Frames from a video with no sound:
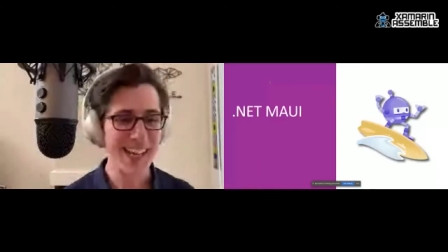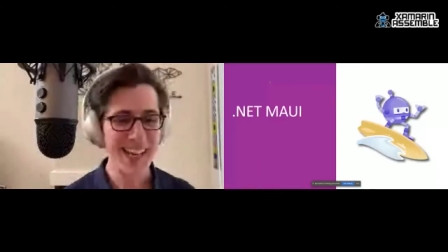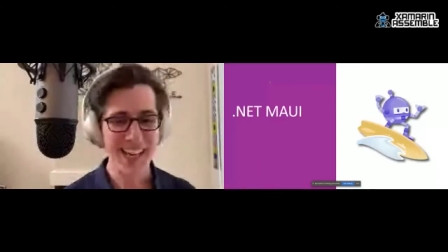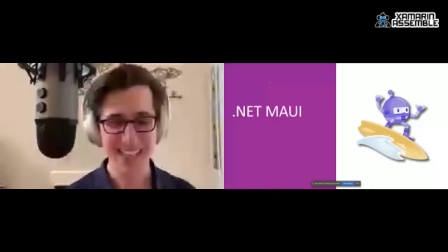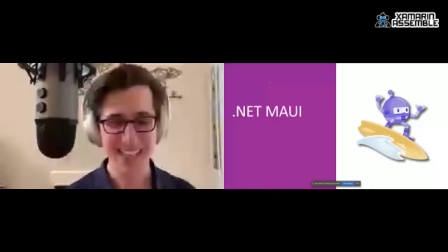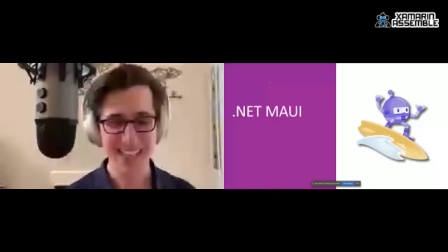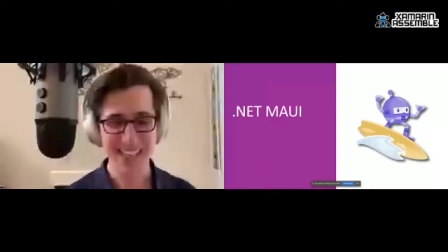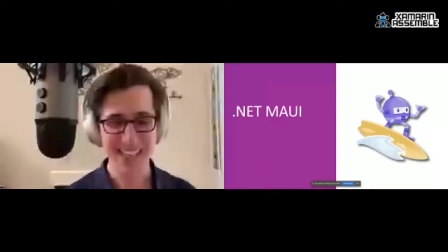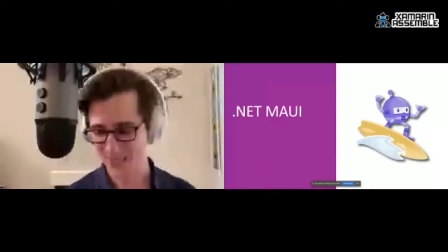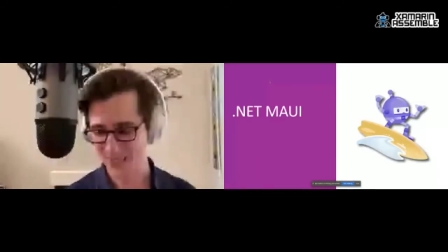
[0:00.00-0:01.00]
And
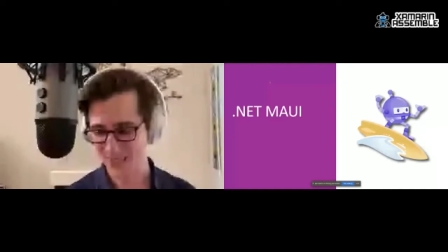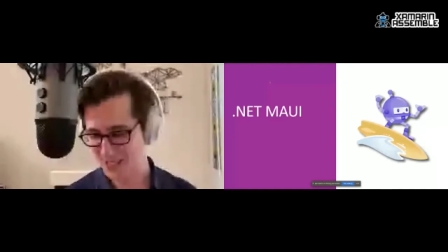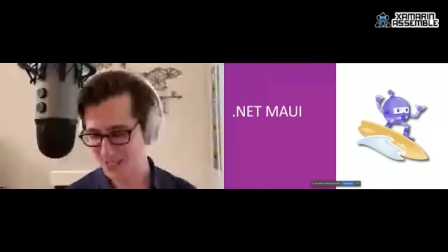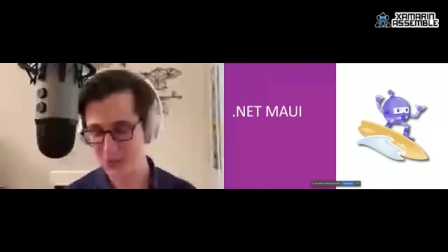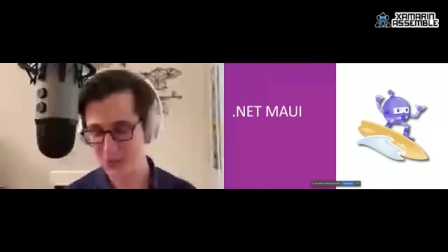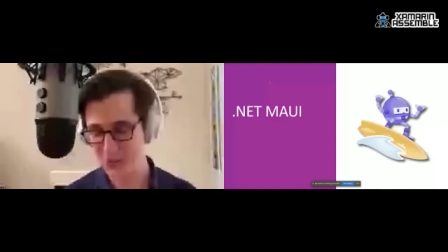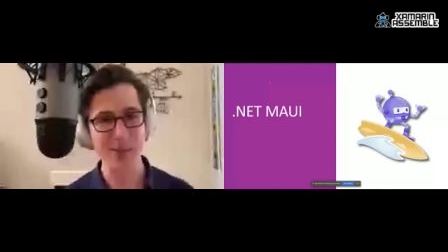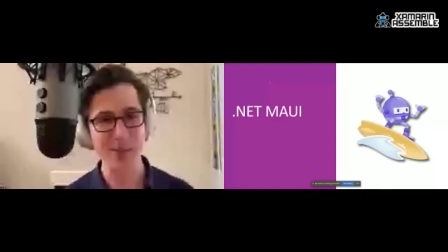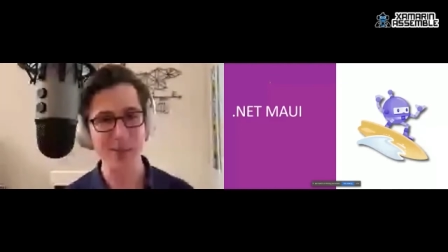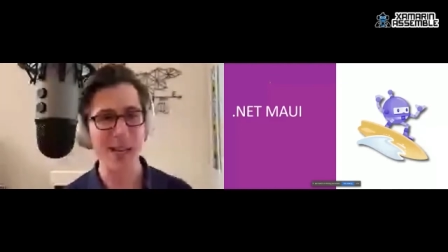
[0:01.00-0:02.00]
so I actually was chatting
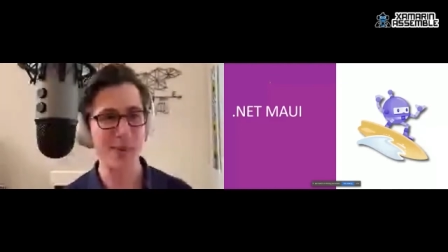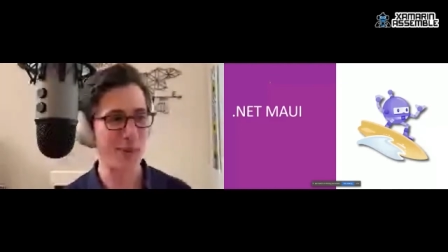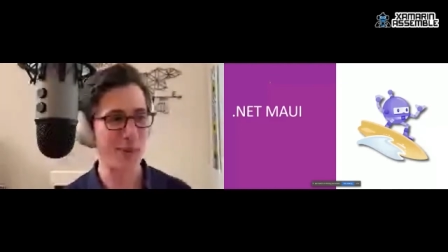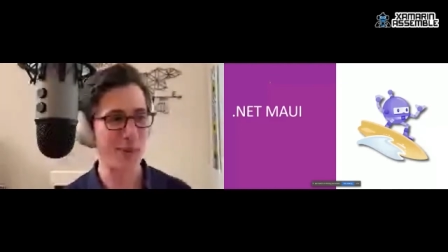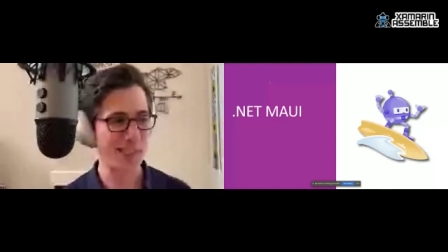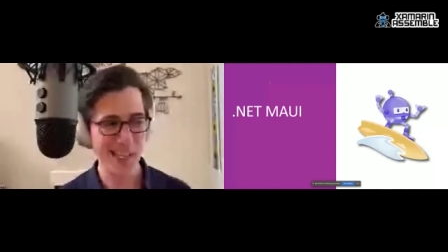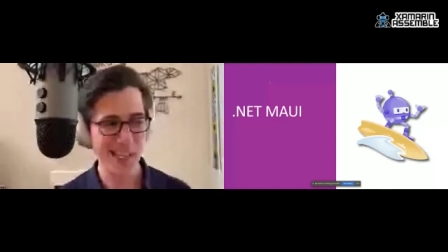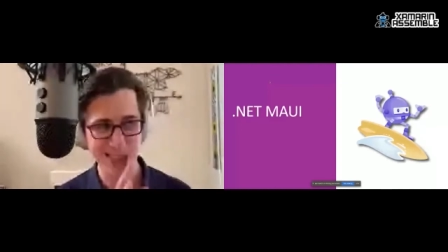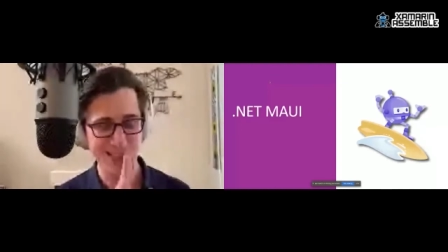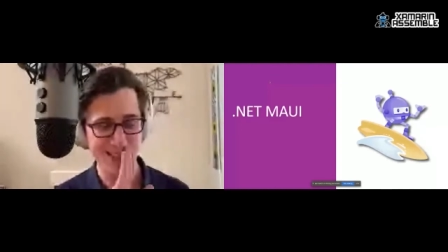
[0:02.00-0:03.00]
with Maddie before. I was like, hey,
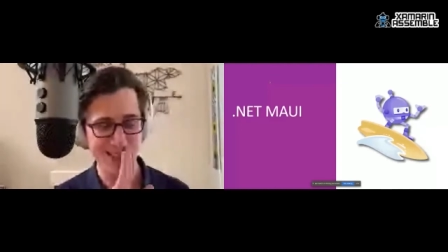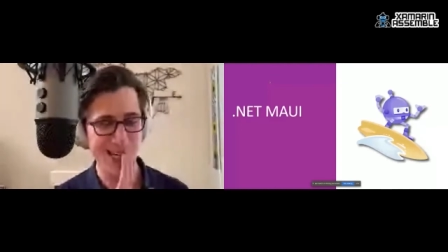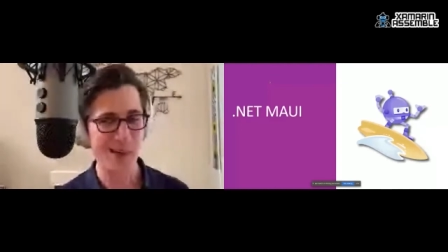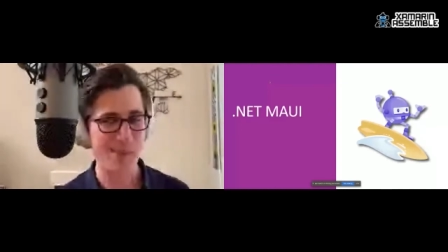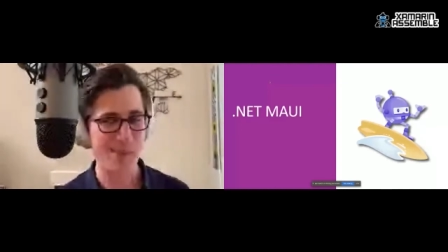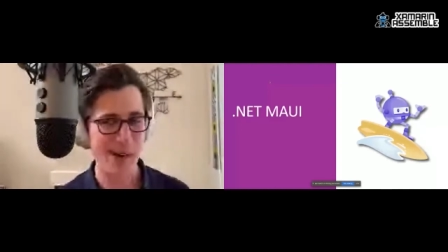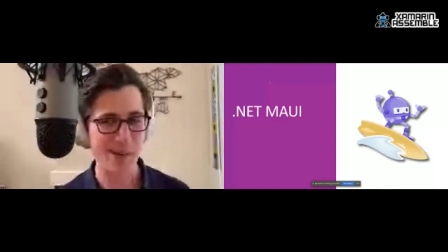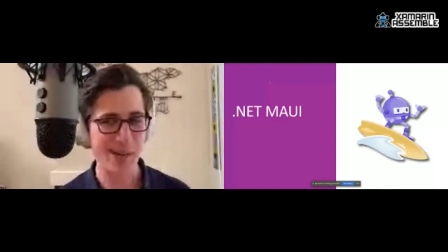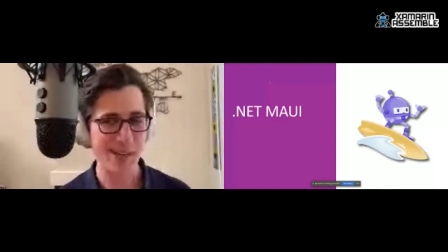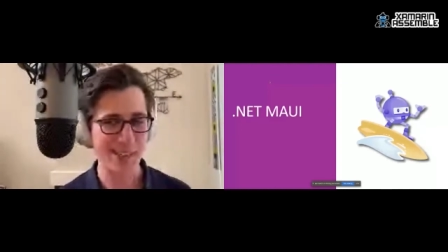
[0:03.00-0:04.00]
you're talking about
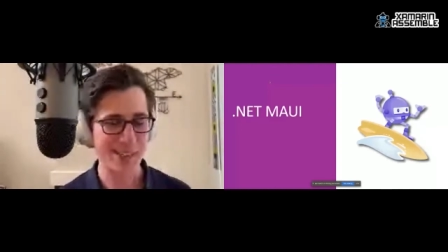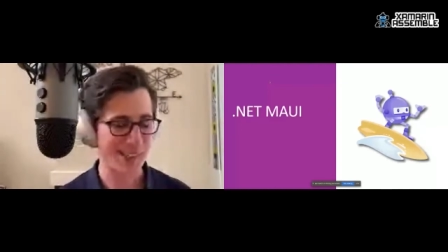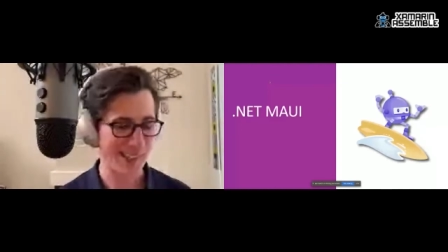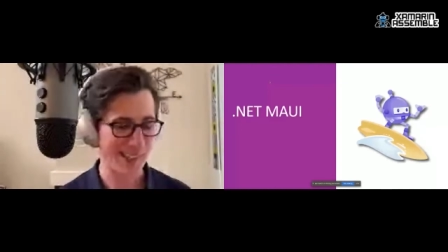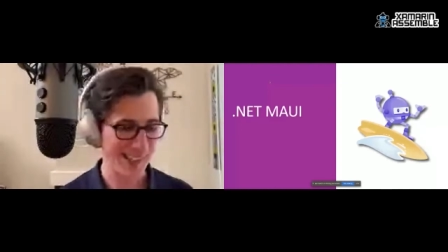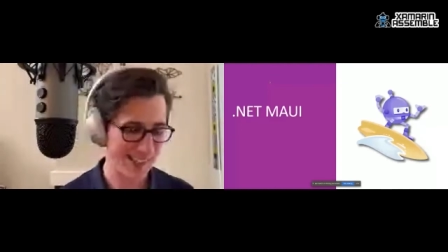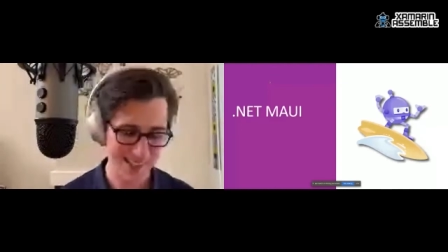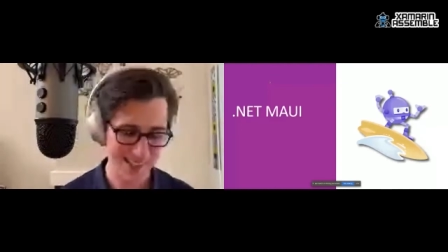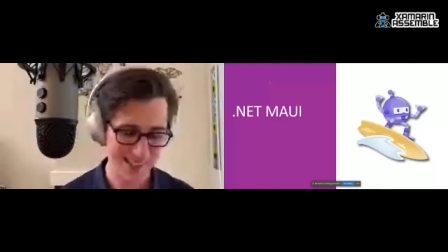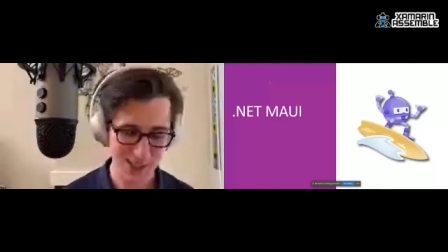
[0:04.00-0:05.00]
MAUI, right? And she's like,
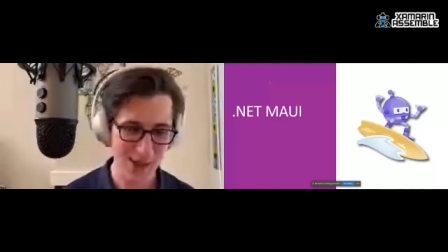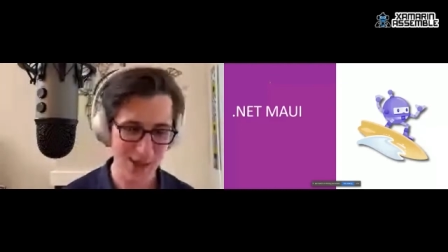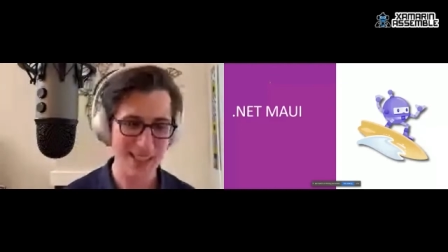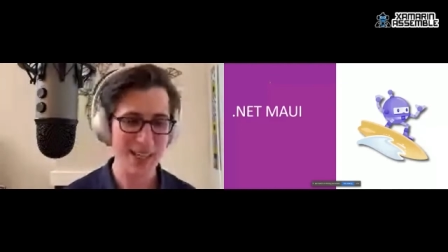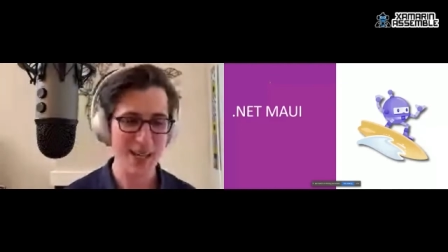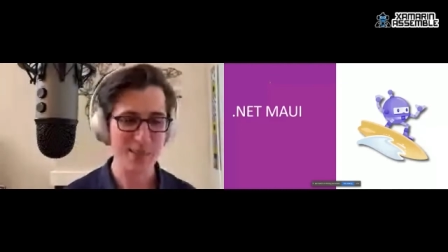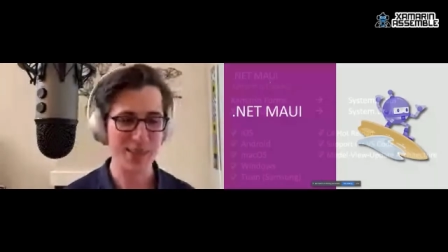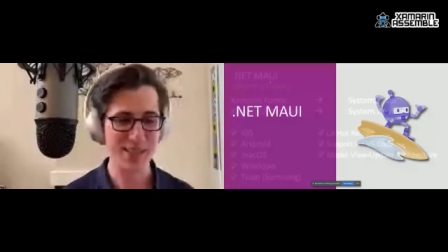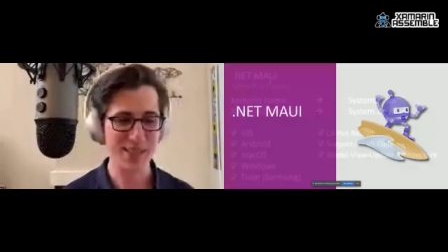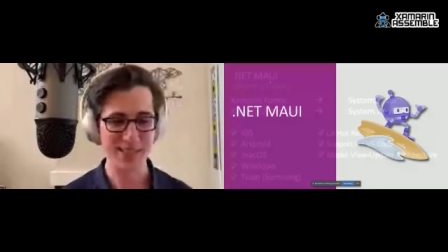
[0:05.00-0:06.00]
yes. And it's like, great,
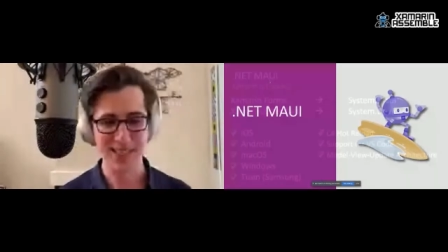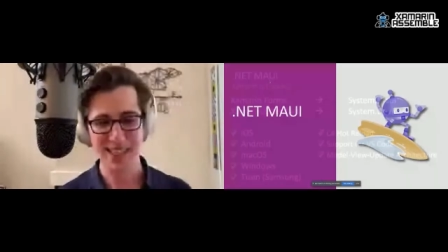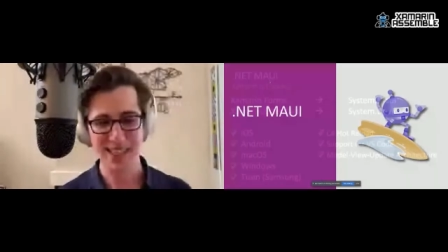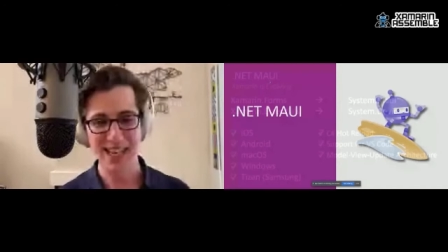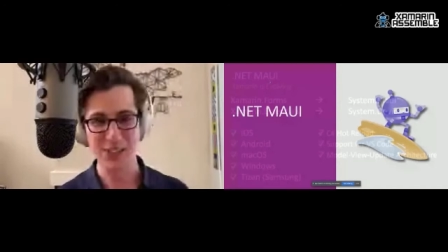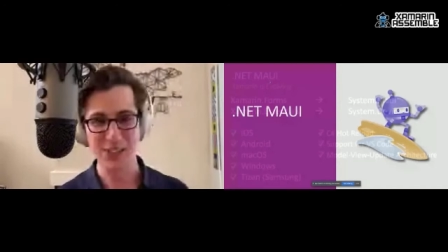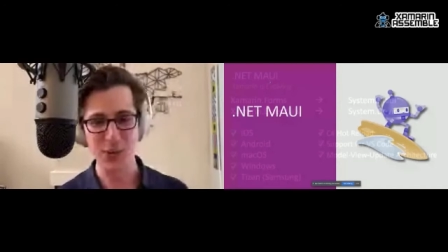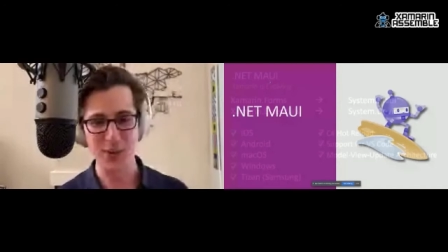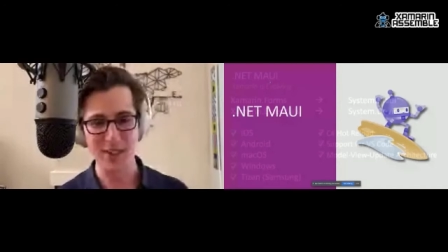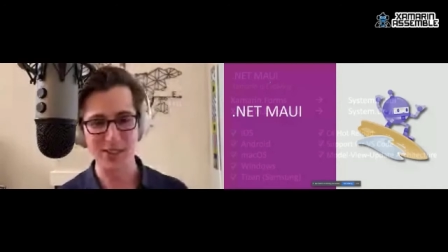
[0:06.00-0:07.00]
because I can
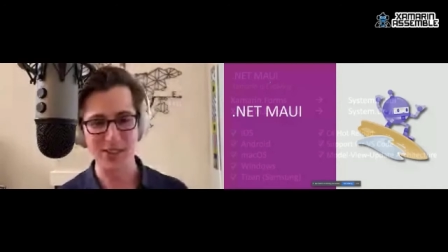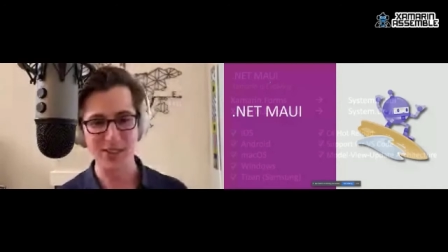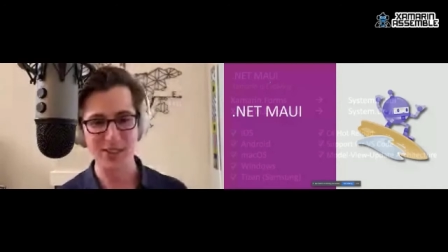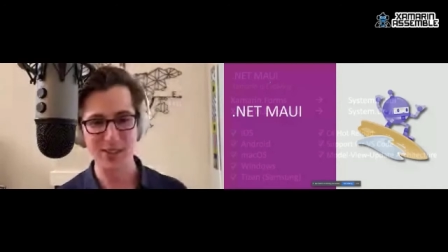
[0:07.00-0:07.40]
show this,